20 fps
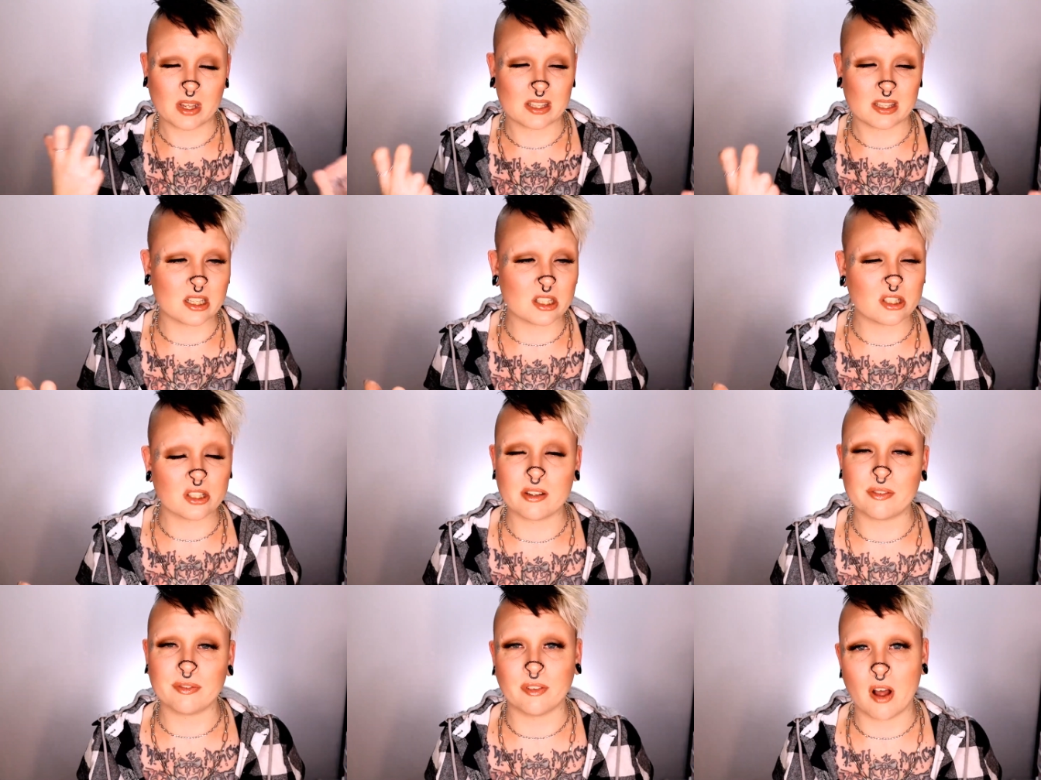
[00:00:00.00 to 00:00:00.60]

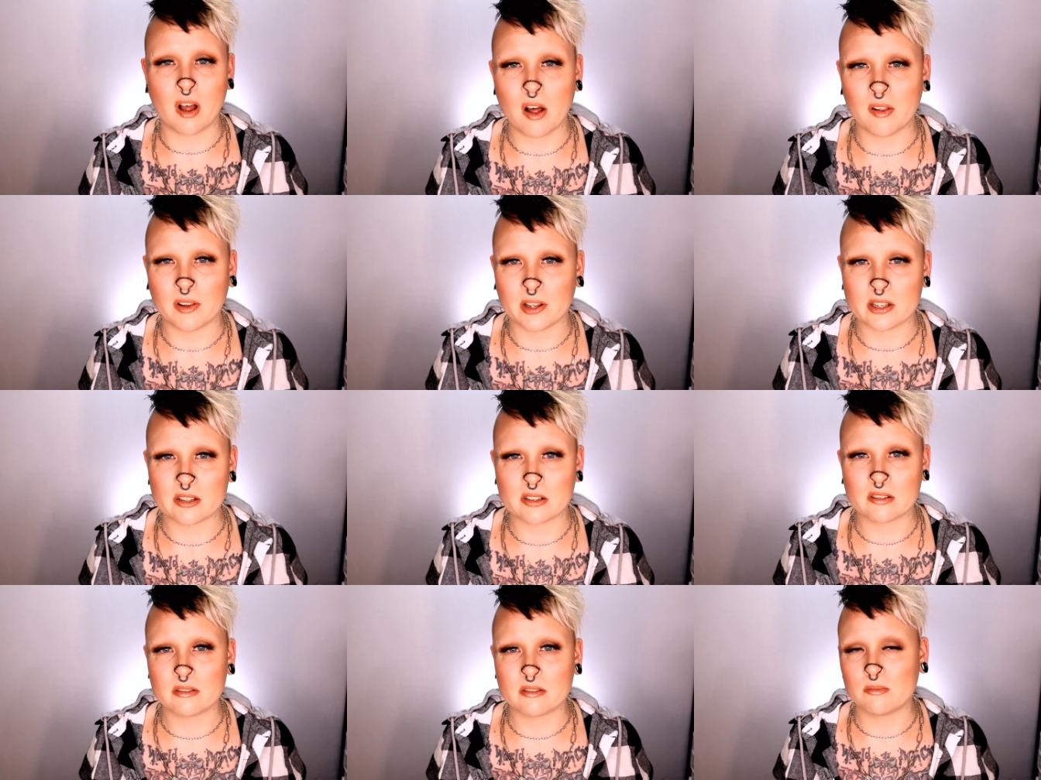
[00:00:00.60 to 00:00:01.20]
essentially
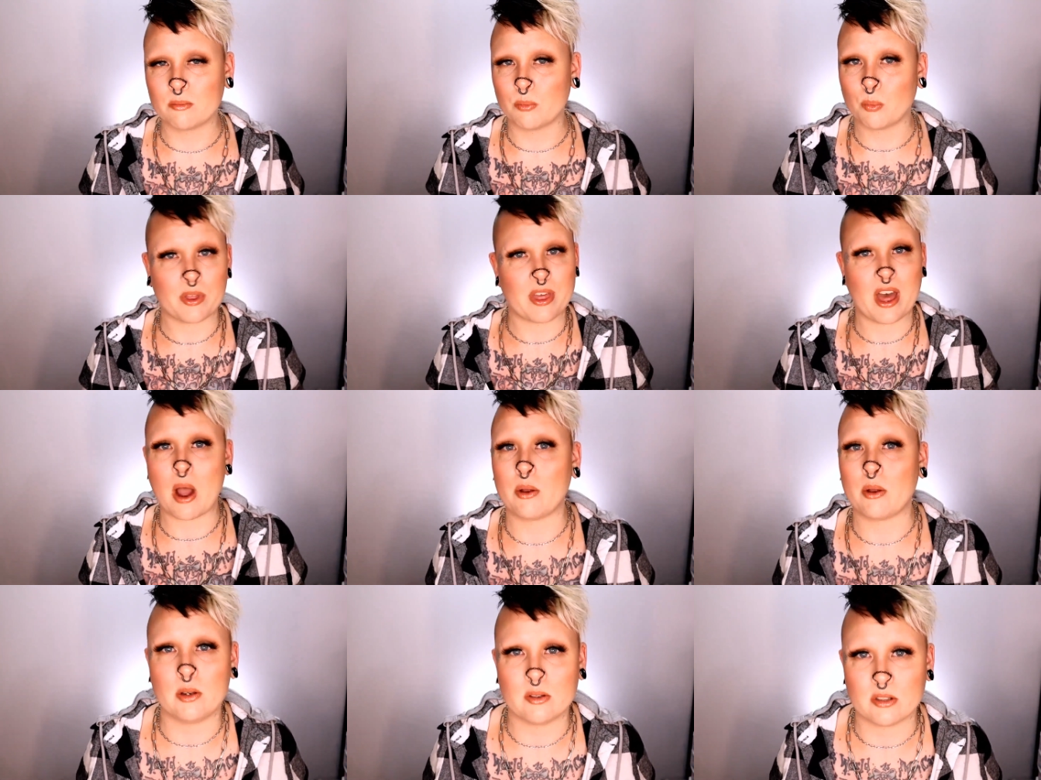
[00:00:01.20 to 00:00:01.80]
flawless
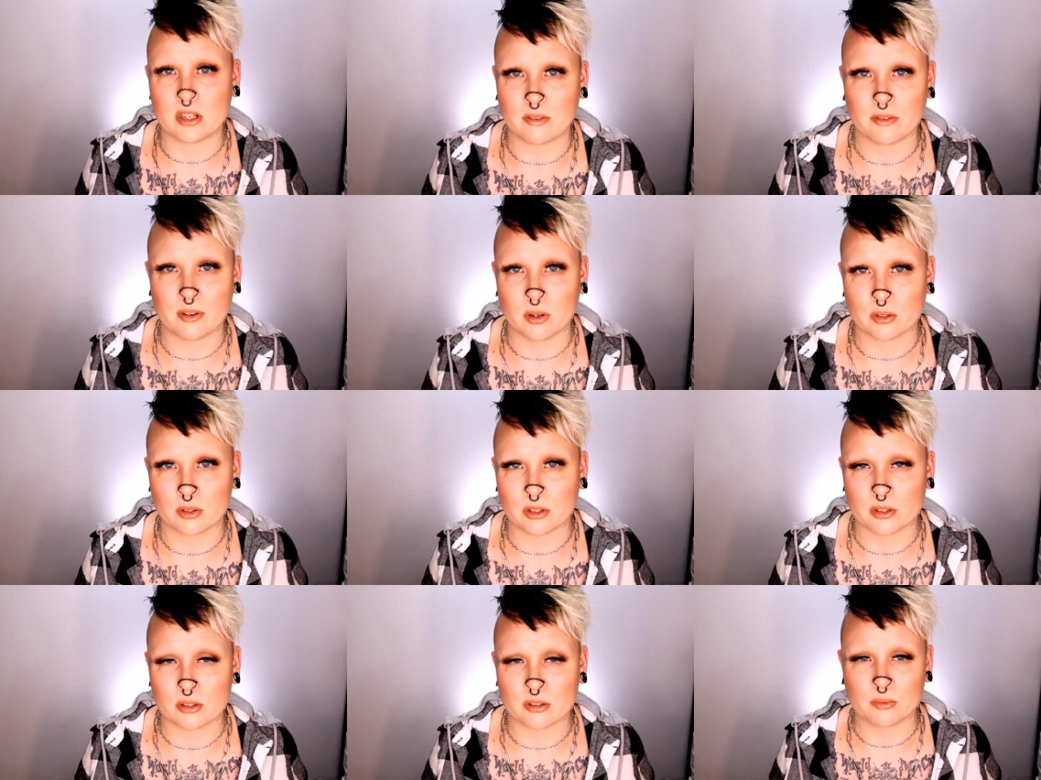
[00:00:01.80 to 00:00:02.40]
without using
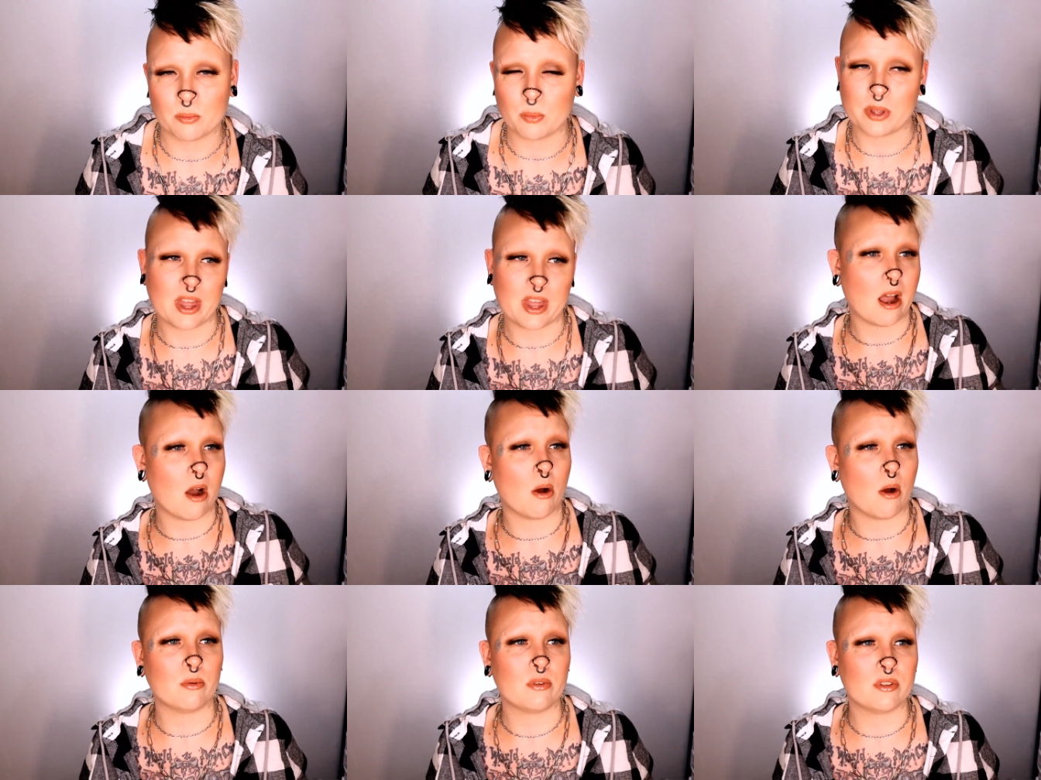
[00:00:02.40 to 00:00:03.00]
filters,
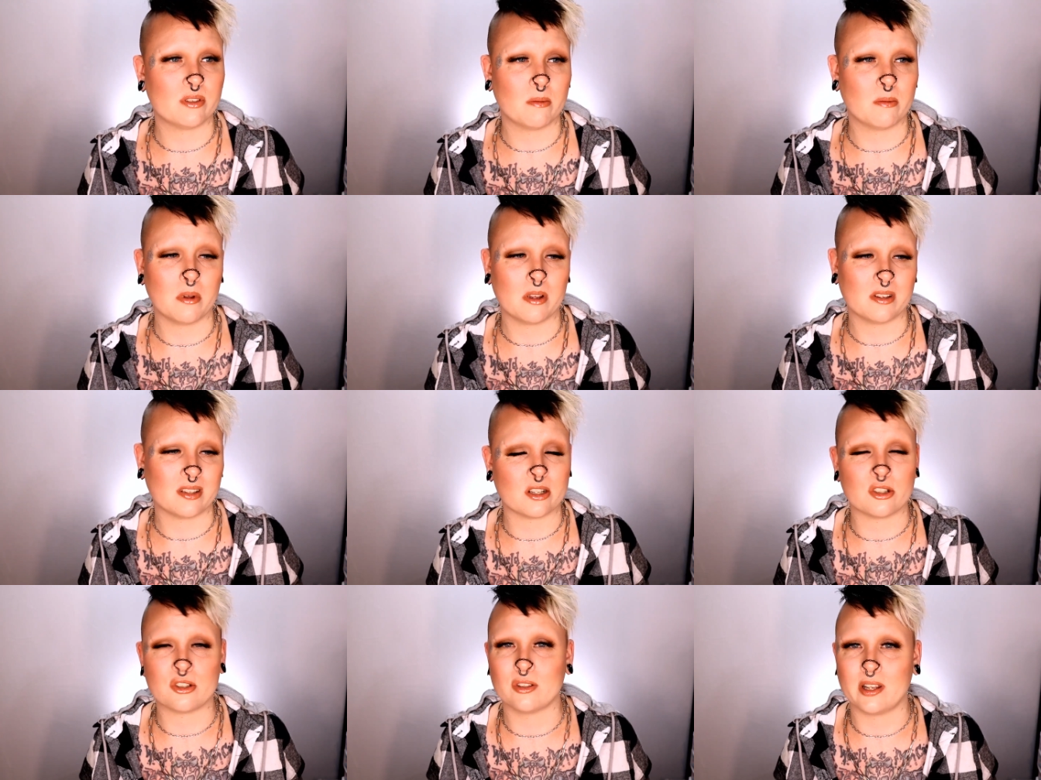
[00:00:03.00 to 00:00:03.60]
without
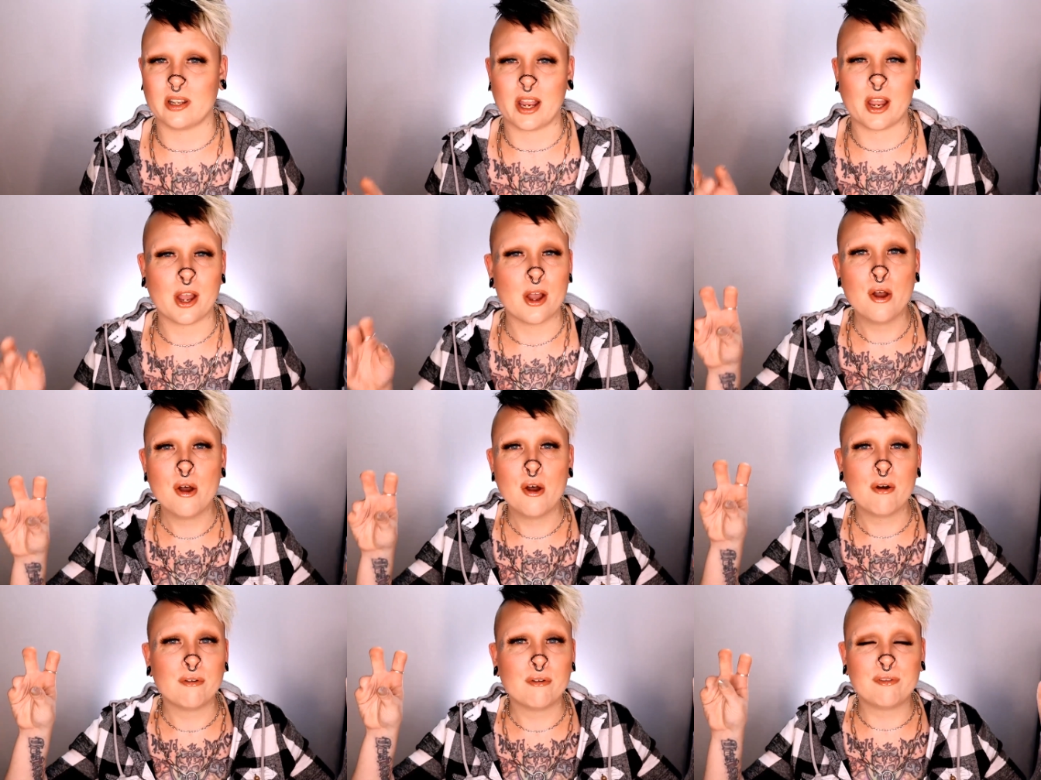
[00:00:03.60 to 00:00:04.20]
essentially
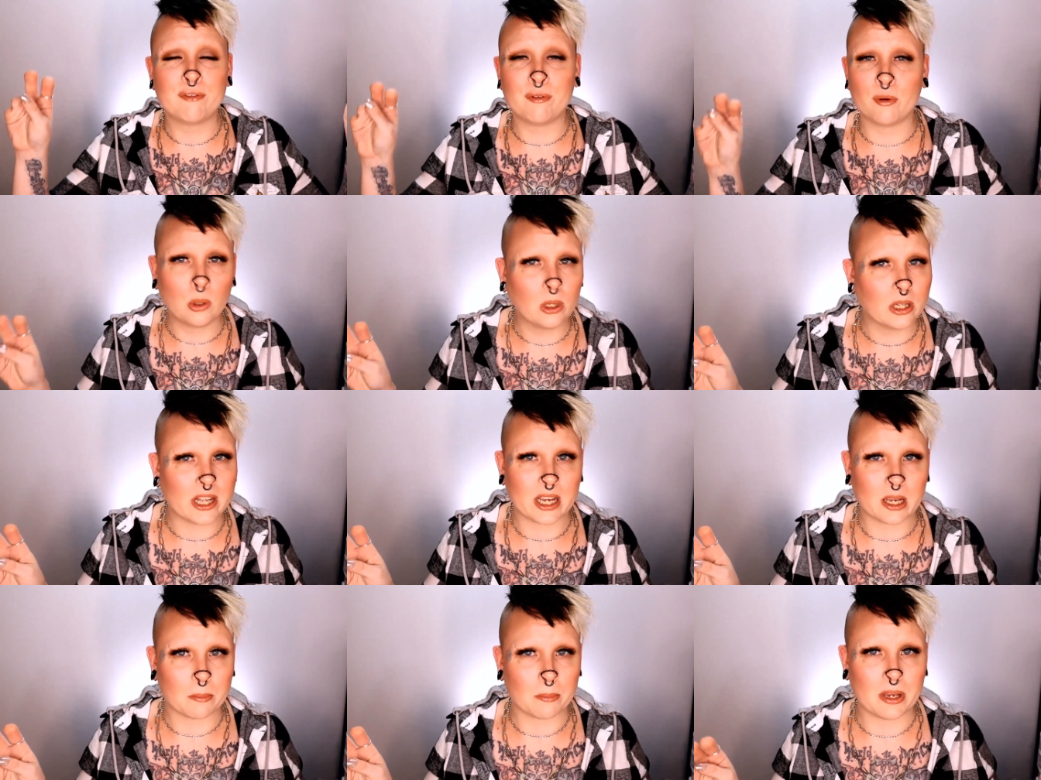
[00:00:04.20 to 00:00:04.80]

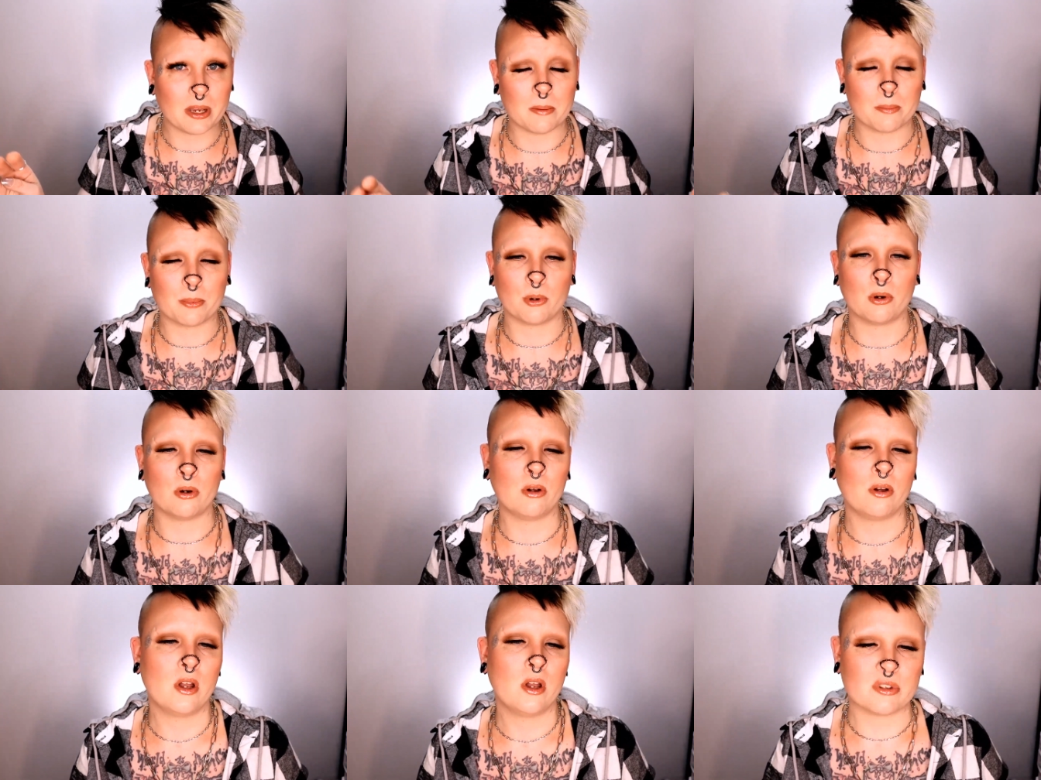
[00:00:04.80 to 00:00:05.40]
fooling
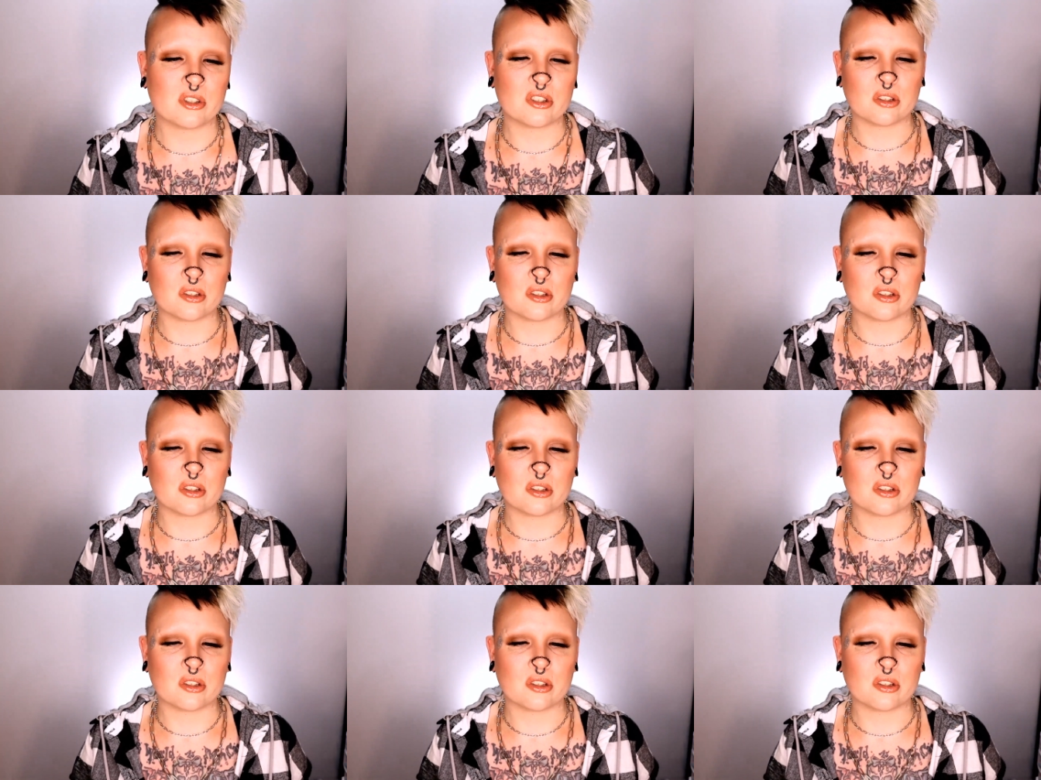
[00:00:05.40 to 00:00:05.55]
people.